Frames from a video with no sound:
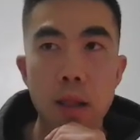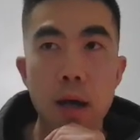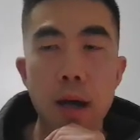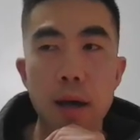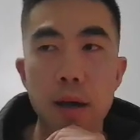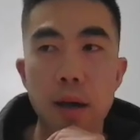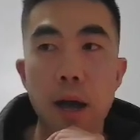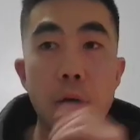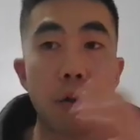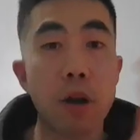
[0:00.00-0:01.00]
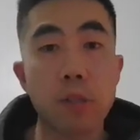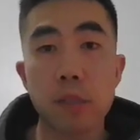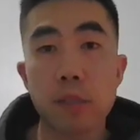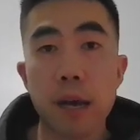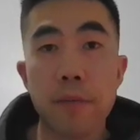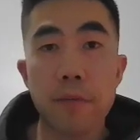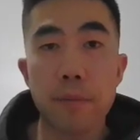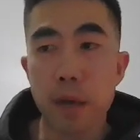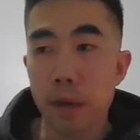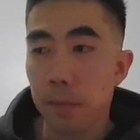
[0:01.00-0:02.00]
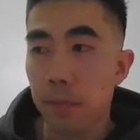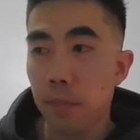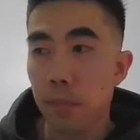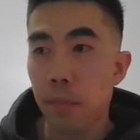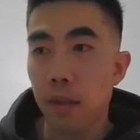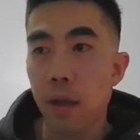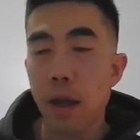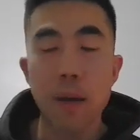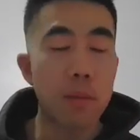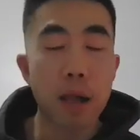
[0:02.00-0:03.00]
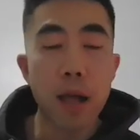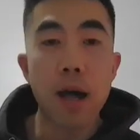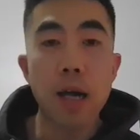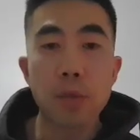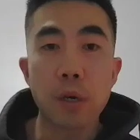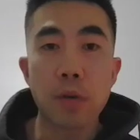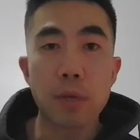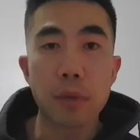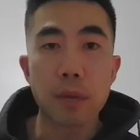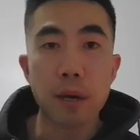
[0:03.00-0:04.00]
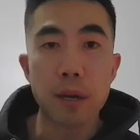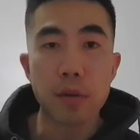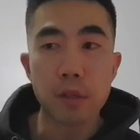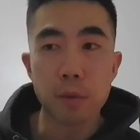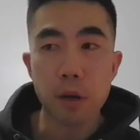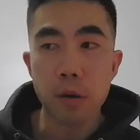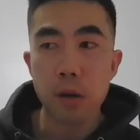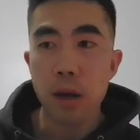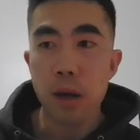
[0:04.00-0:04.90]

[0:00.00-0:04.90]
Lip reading: Like, I would also say for me, like last week could have been better as well.